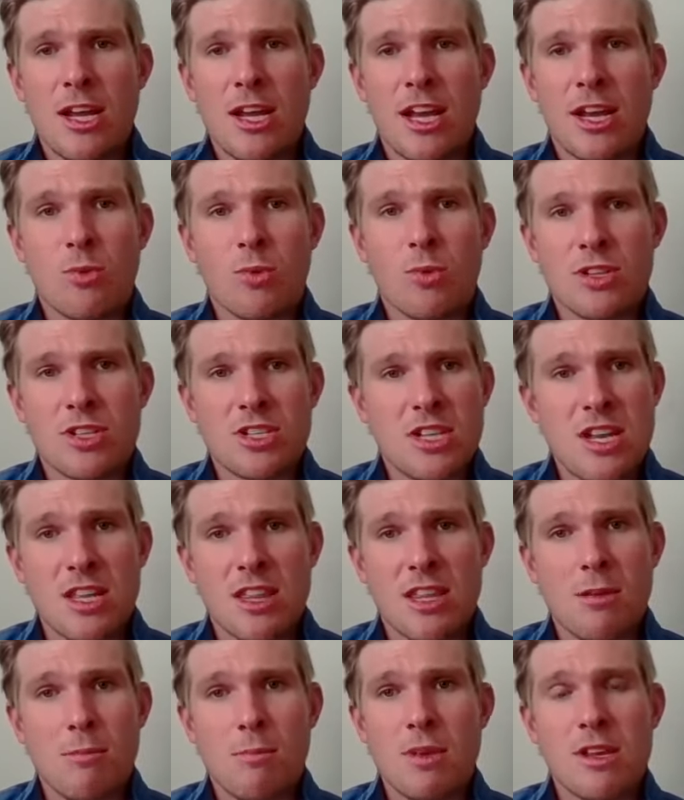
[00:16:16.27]
And we're seeing
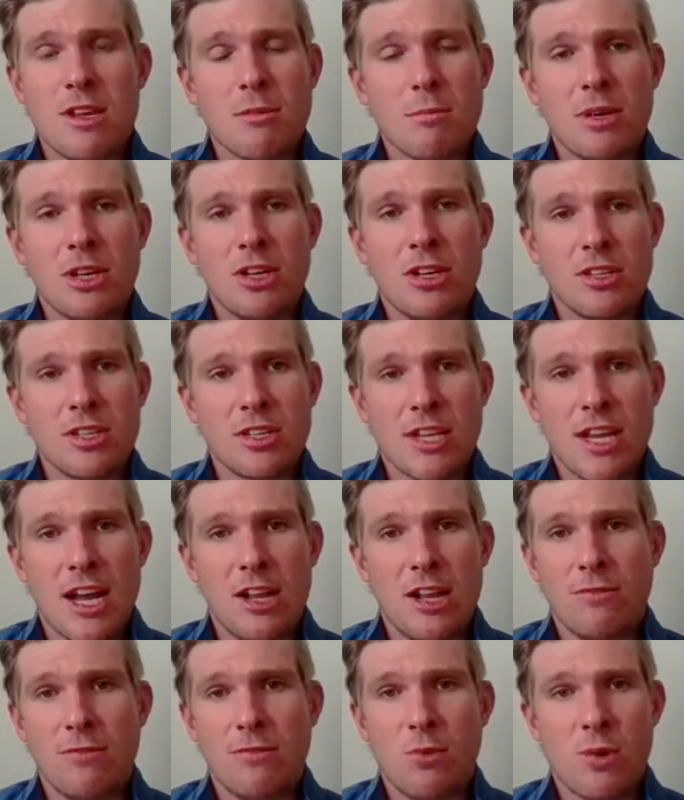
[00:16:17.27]
them being built in
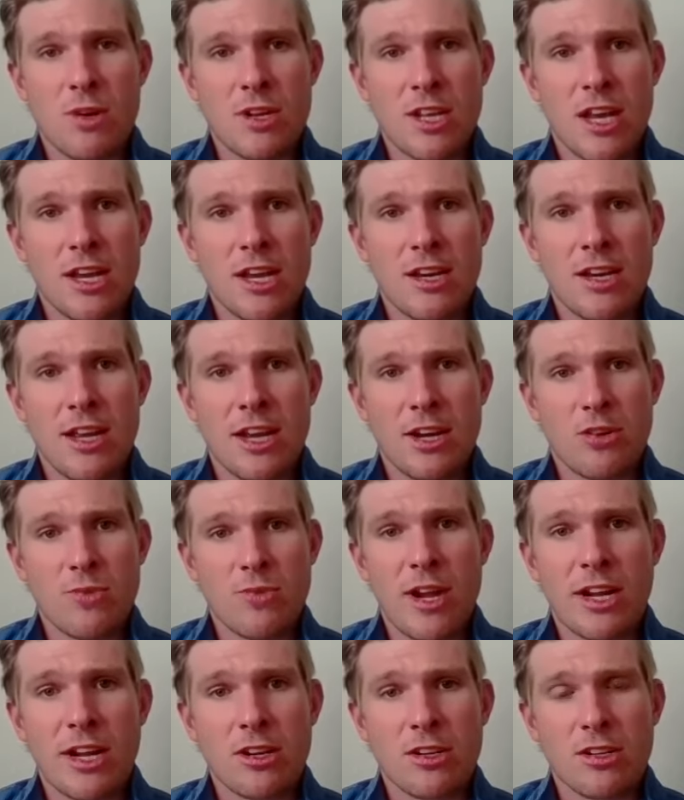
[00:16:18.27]
California at a
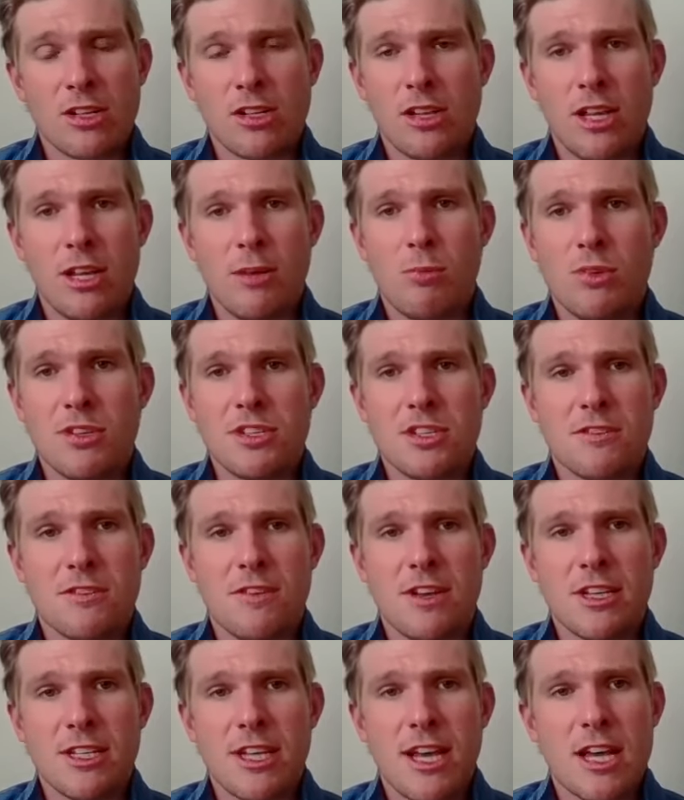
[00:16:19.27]
record clip, which is
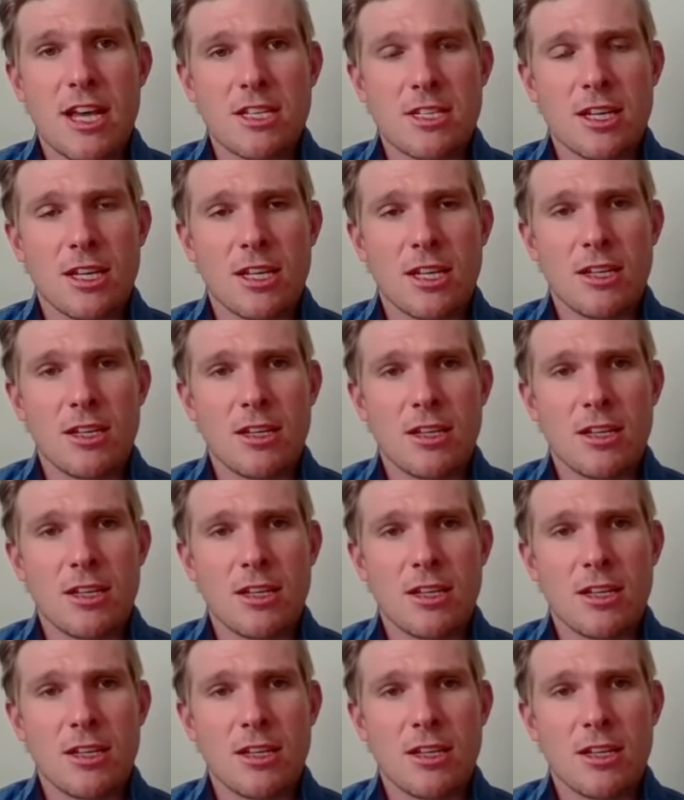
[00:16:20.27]
fantastic.